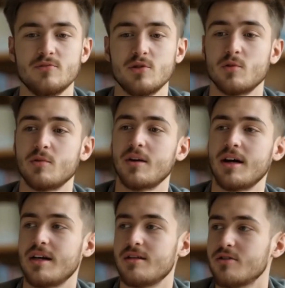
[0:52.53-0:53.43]

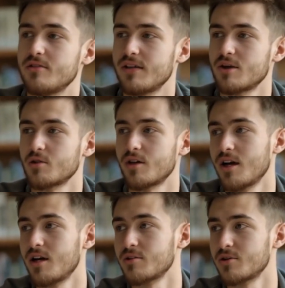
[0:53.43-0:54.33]
AI bridges the
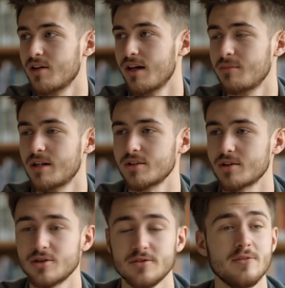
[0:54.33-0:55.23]
gap between
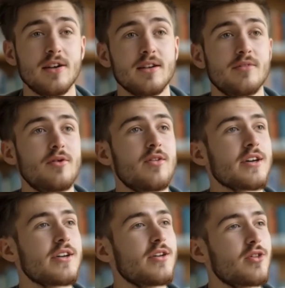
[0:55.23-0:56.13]
productivity and
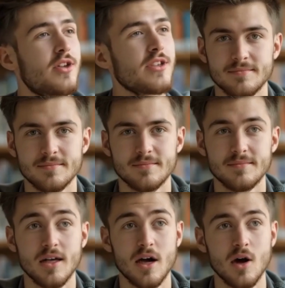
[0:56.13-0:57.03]
creativity,
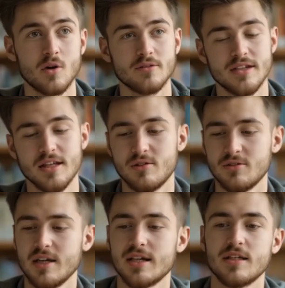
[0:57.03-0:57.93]
ensuring sellers
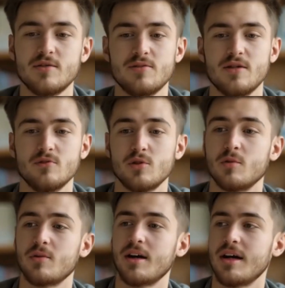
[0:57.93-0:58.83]
spend more time
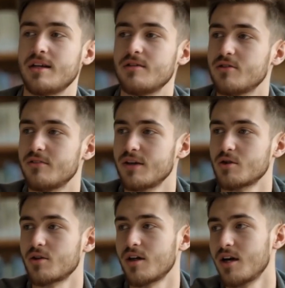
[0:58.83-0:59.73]
crafting their brand
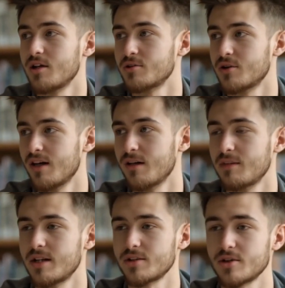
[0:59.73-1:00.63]
while AI
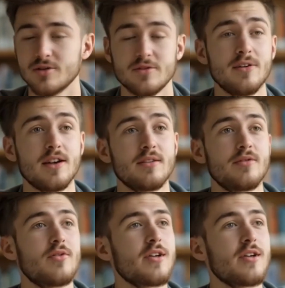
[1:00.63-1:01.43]
handles the heavy lifting.